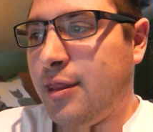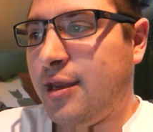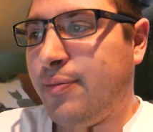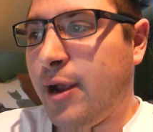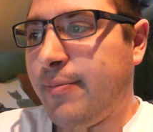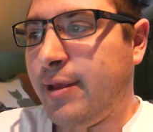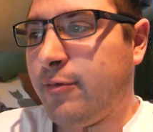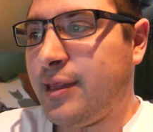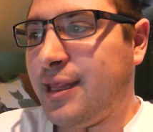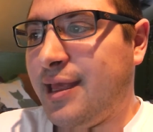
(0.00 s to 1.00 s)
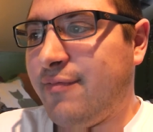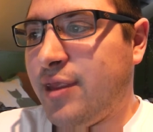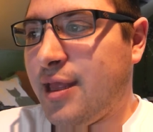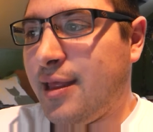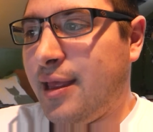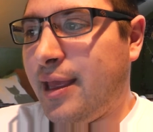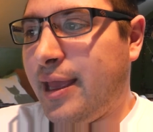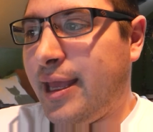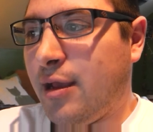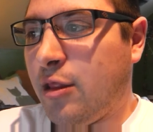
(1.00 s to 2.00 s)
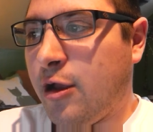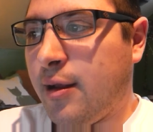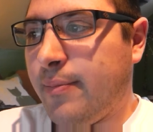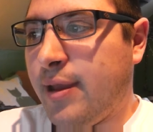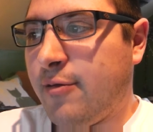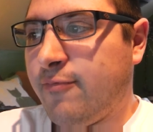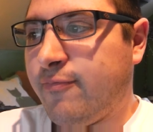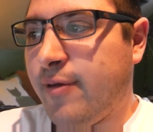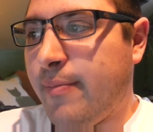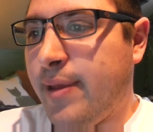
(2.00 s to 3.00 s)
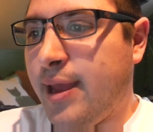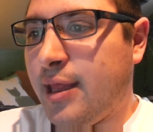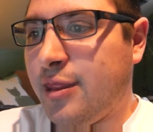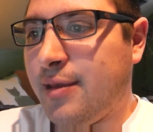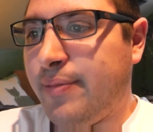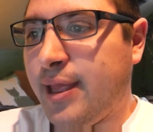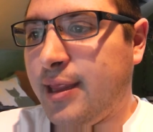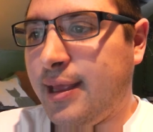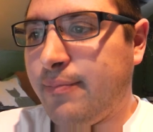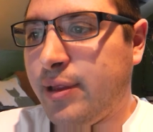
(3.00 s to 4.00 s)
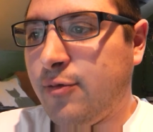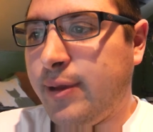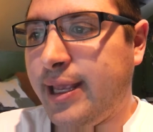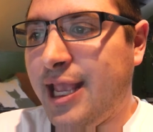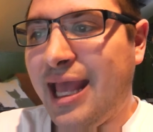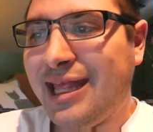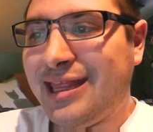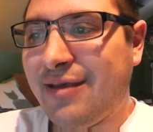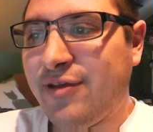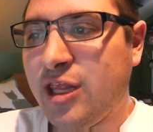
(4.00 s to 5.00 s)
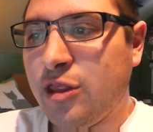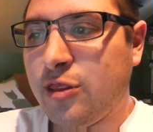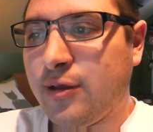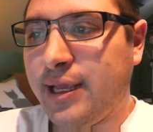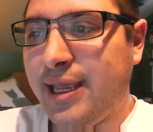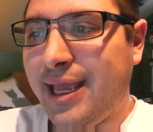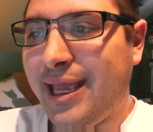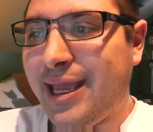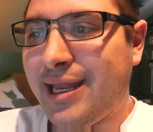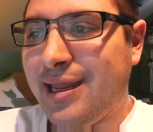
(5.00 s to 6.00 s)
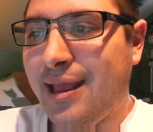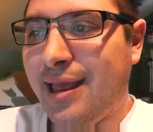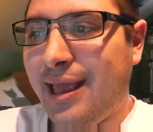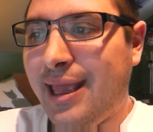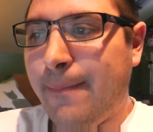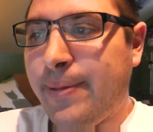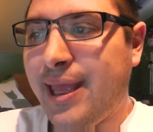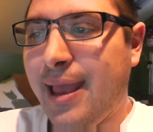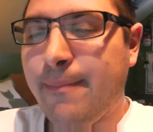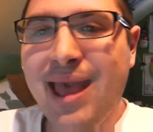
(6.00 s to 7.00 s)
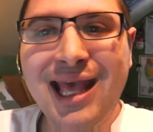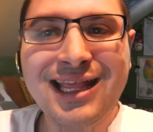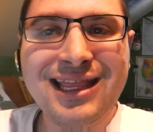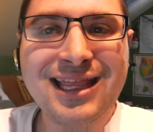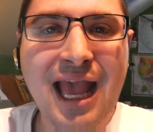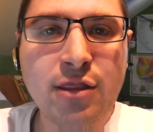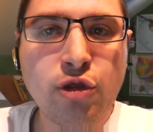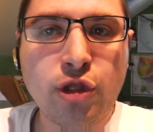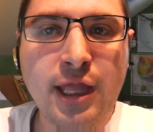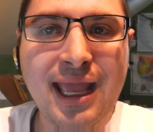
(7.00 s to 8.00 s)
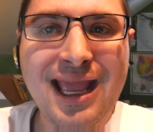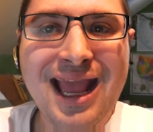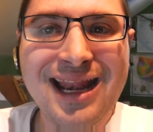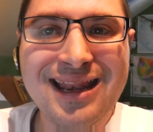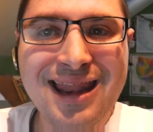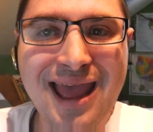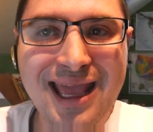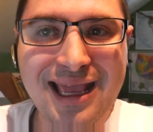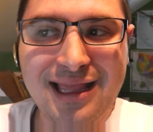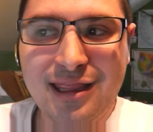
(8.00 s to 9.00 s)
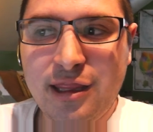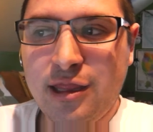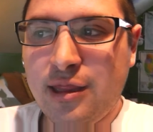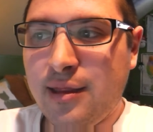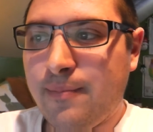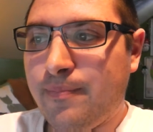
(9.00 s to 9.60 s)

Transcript: the department received an alarm from the building between 7:30 and 8 p.m. Saturday night.